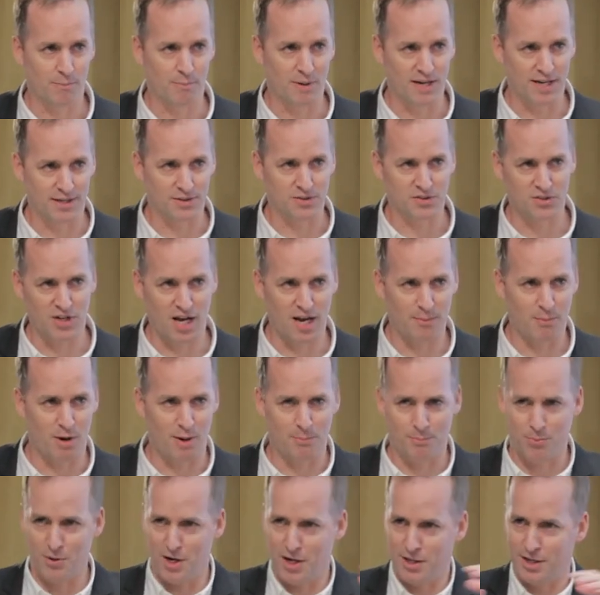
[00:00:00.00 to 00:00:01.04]
but his same
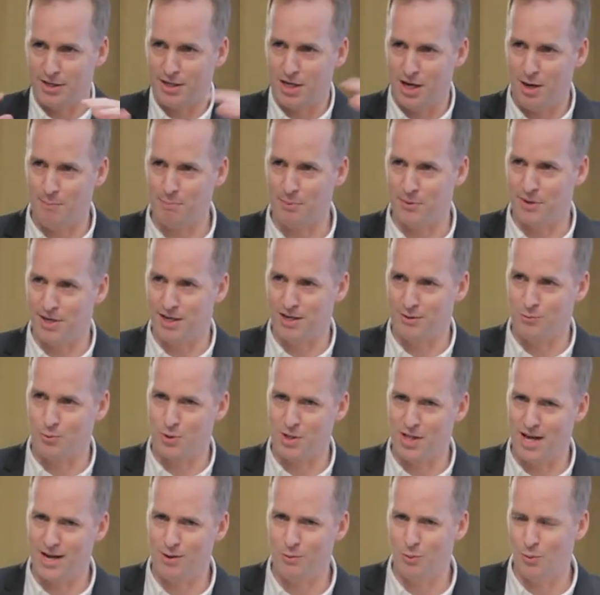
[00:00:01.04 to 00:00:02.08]
umbrella company, we're
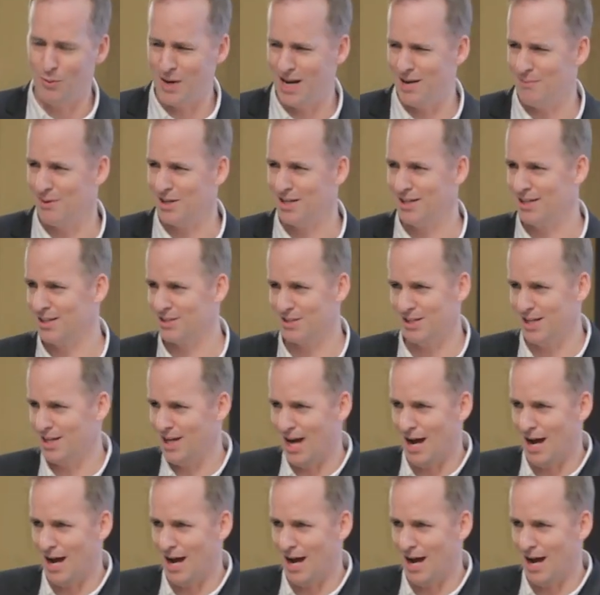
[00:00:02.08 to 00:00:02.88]
like, well, wait a minute, his,